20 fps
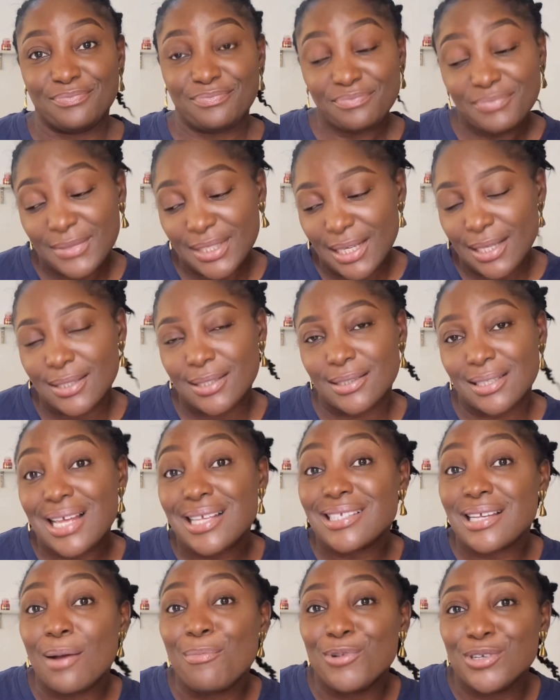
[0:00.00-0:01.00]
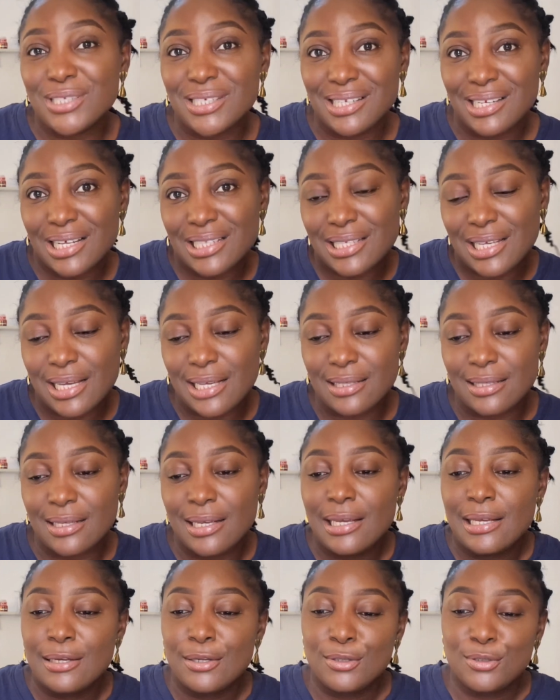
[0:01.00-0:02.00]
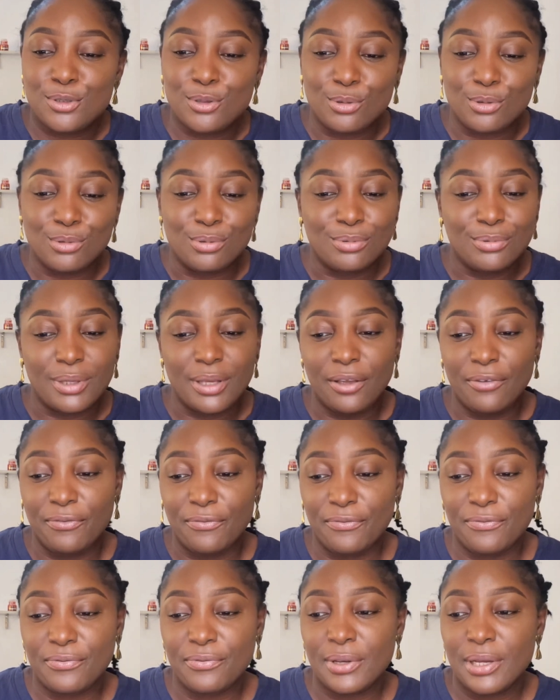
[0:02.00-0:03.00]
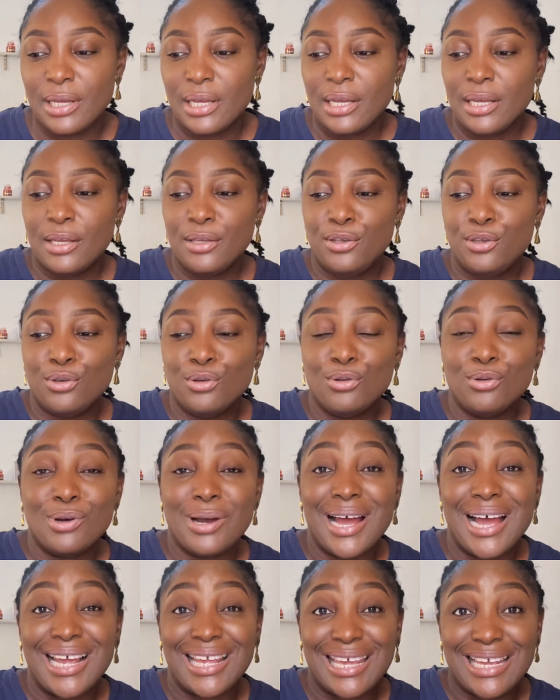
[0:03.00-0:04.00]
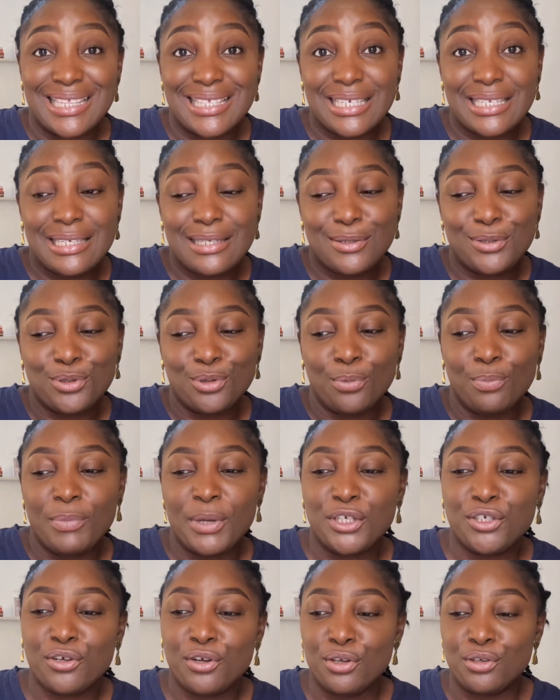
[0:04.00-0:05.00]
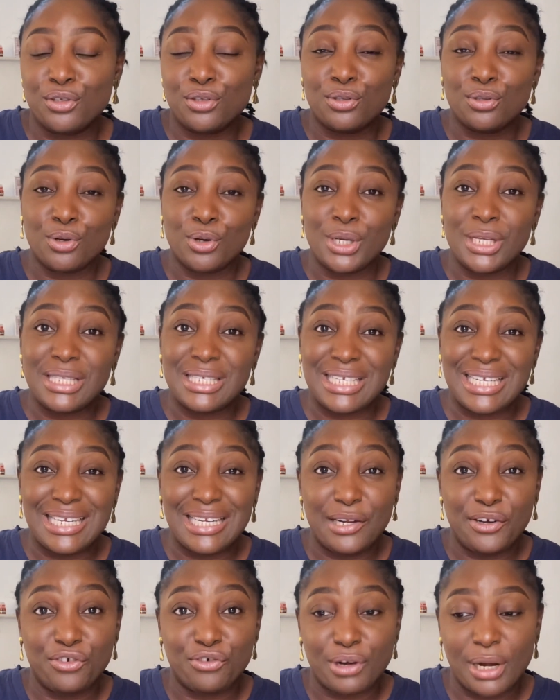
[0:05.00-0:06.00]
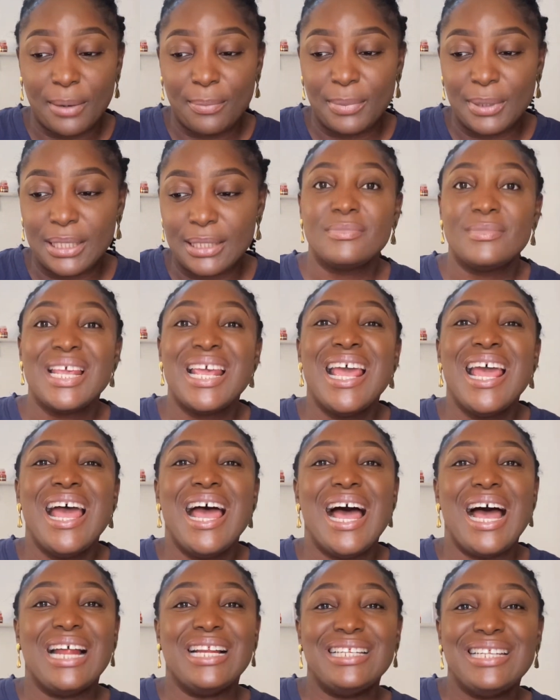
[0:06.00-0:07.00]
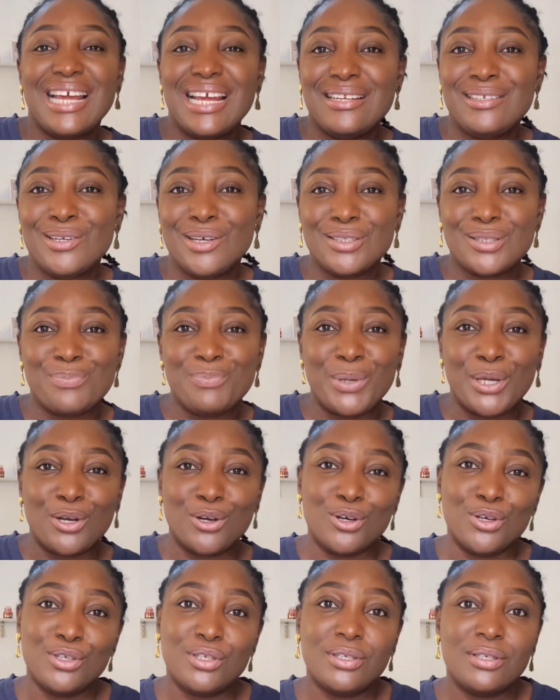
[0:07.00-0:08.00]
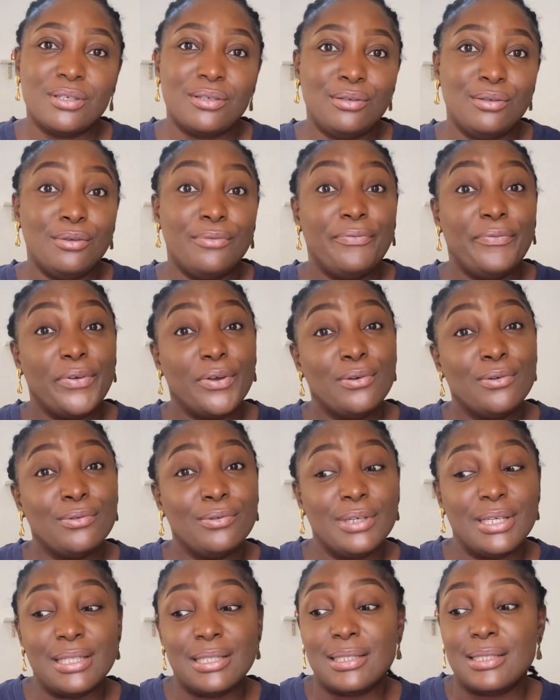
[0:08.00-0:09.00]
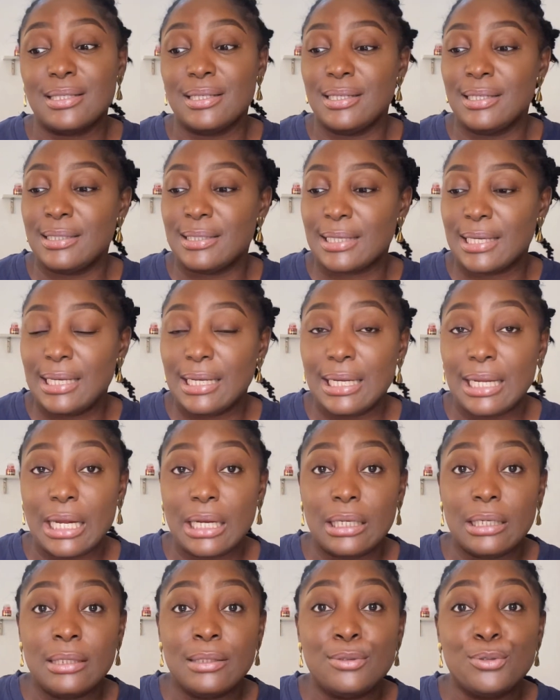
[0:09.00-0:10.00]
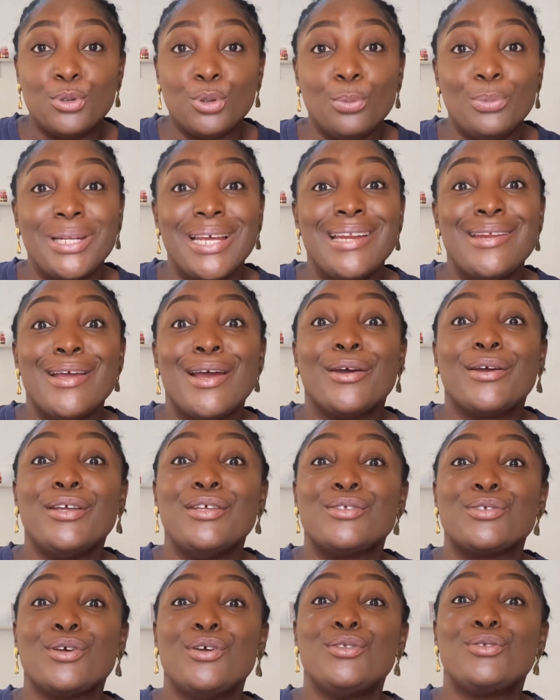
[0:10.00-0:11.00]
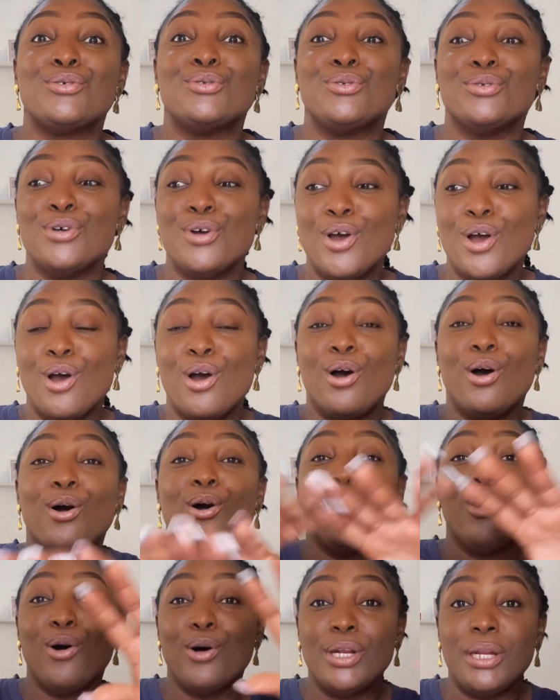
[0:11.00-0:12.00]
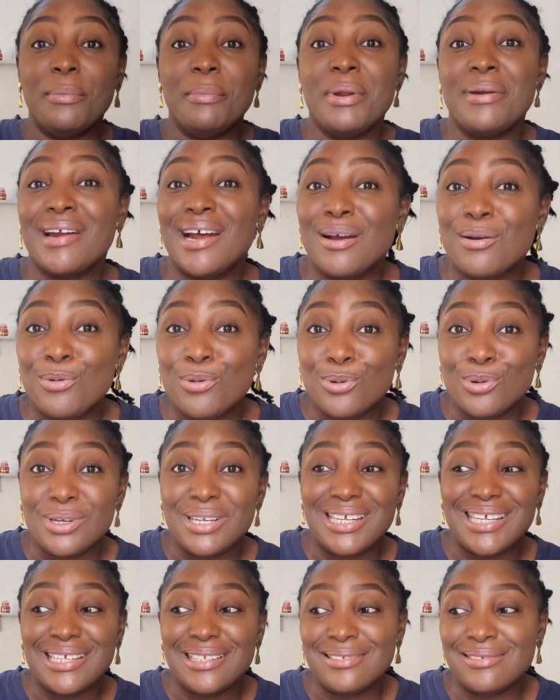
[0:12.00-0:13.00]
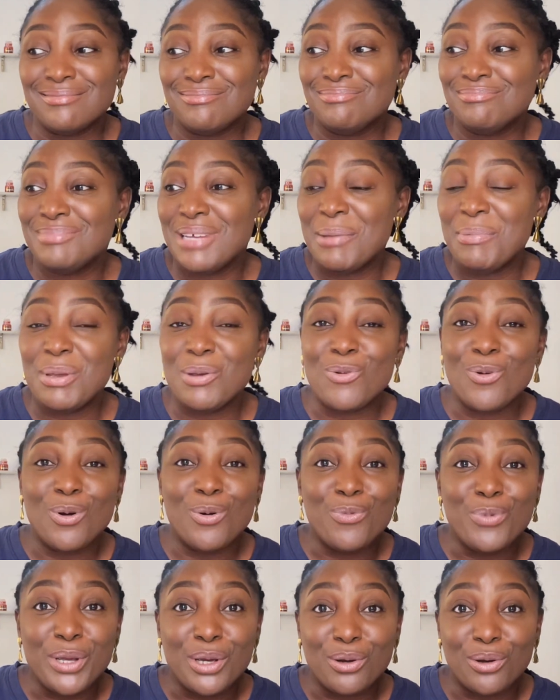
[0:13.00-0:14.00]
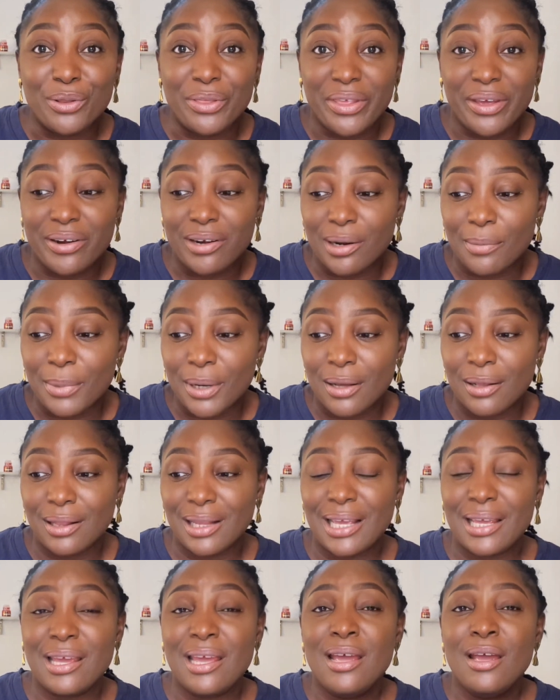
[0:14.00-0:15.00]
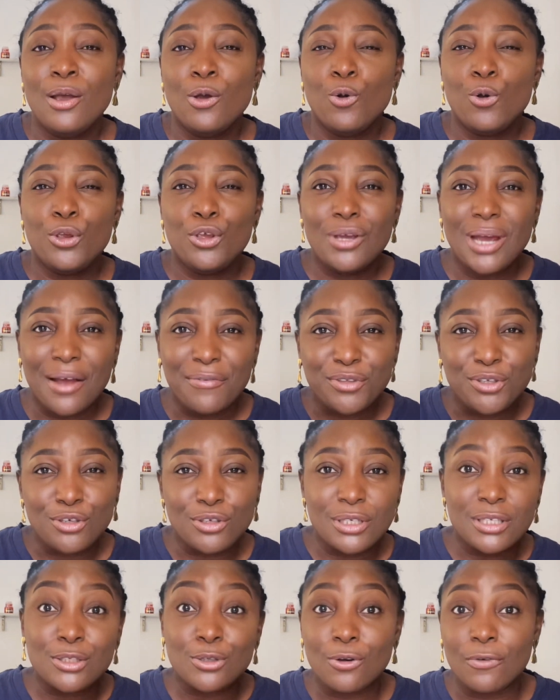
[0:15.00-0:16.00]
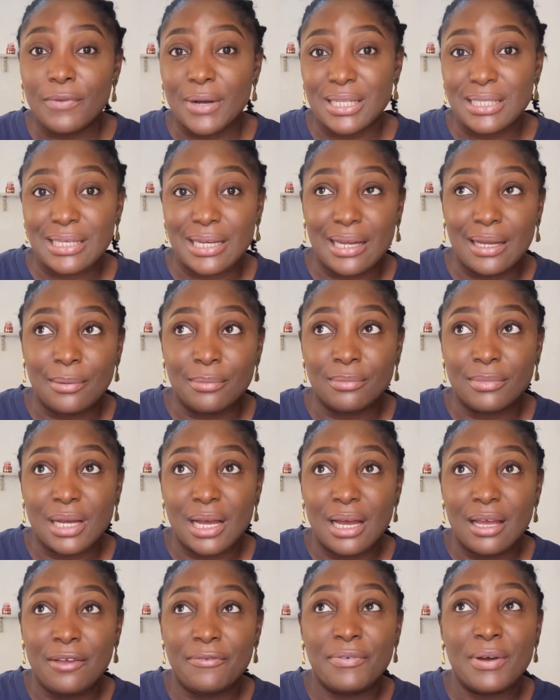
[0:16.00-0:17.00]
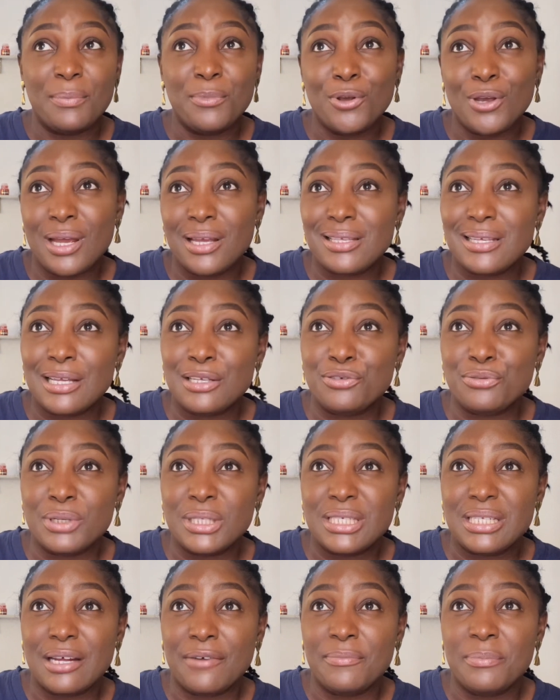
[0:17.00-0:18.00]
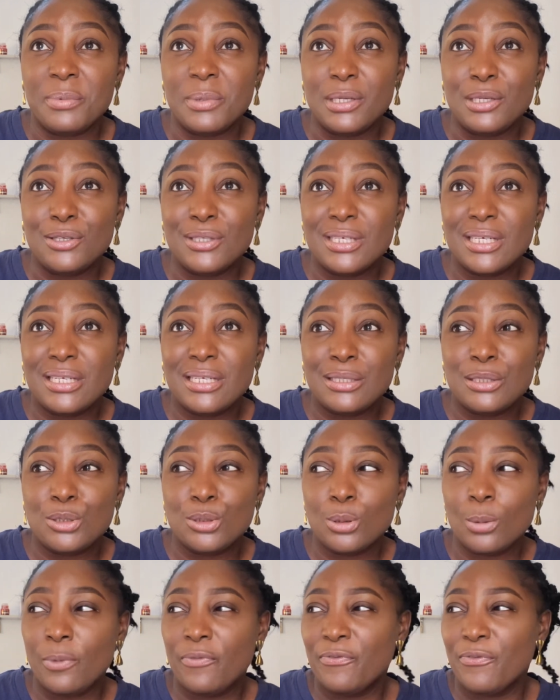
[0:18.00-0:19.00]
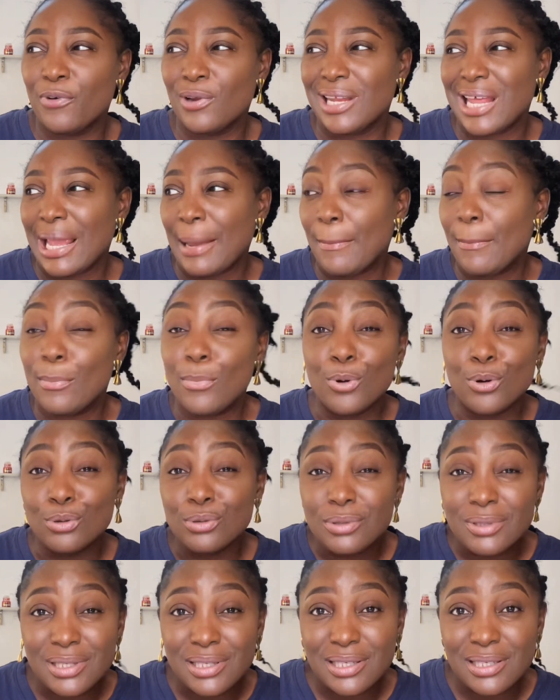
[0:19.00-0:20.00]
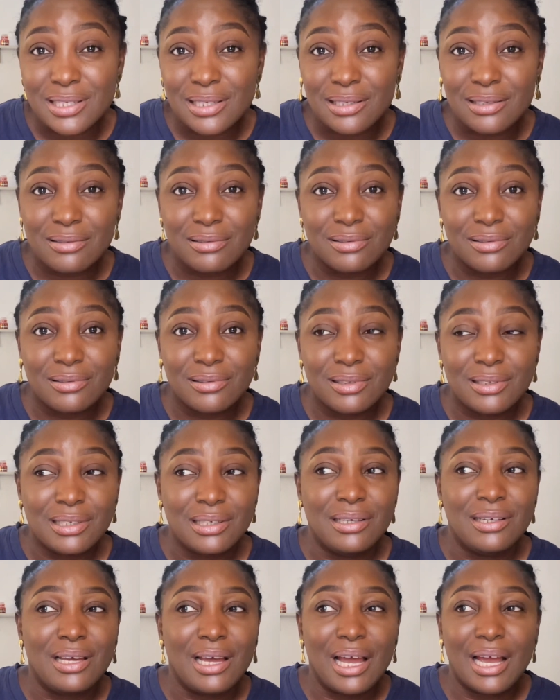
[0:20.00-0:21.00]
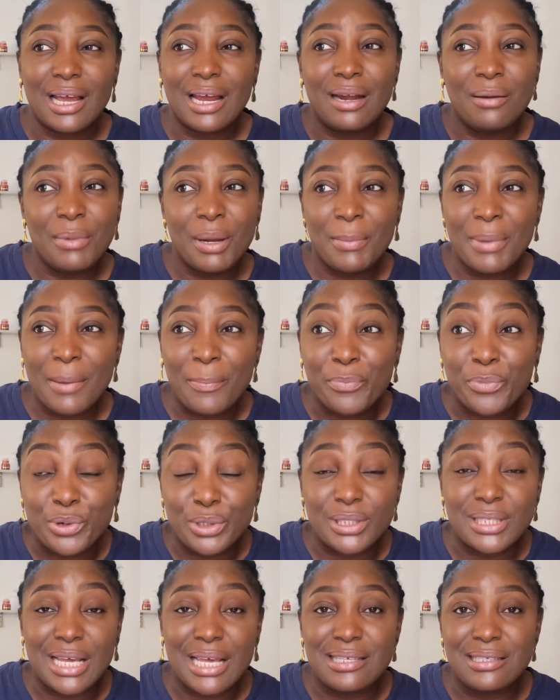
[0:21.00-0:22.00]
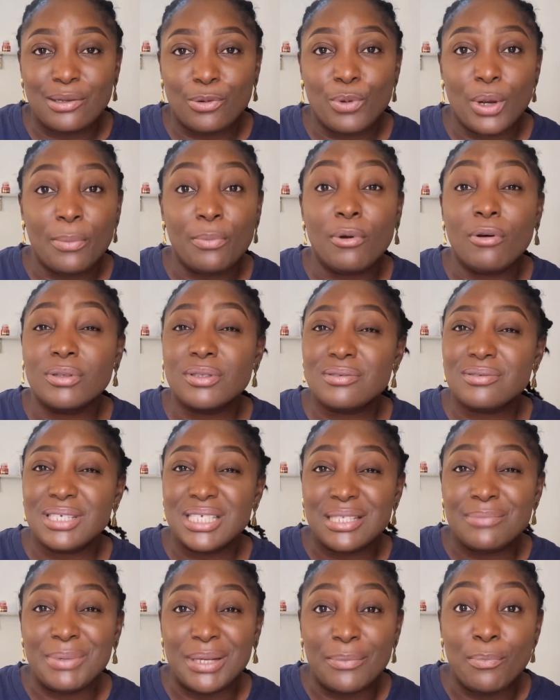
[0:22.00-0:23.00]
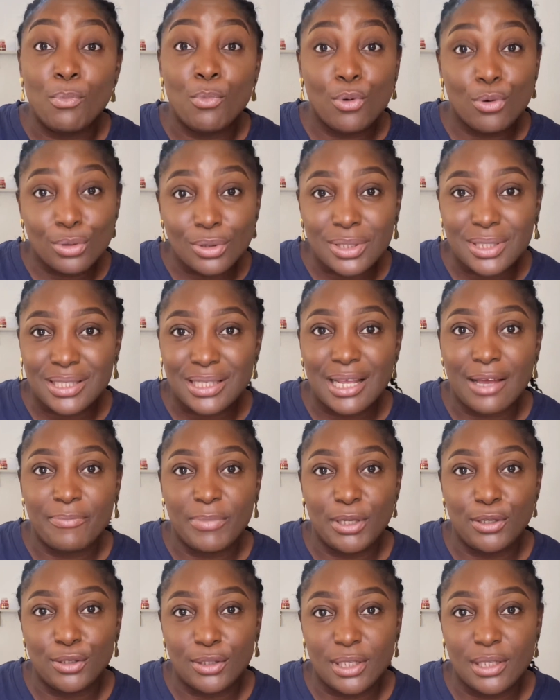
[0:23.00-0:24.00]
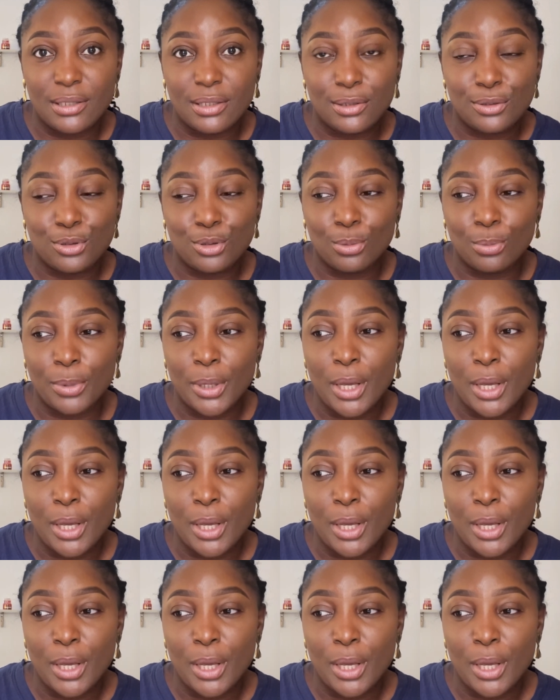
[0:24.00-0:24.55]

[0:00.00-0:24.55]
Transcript: Yes, that's how much it lathers. So if you are getting this soap, make sure you store it in a dry place. And then, not because you feel it's a skin lightening soap, then it's going to do all the miracle in maybe 1 week or thereabout. Like, you have to use it over time. If I'm not exaggerating, I've been using this soap for like months. I can't remember precisely when, but it's been months that I've been using this soap.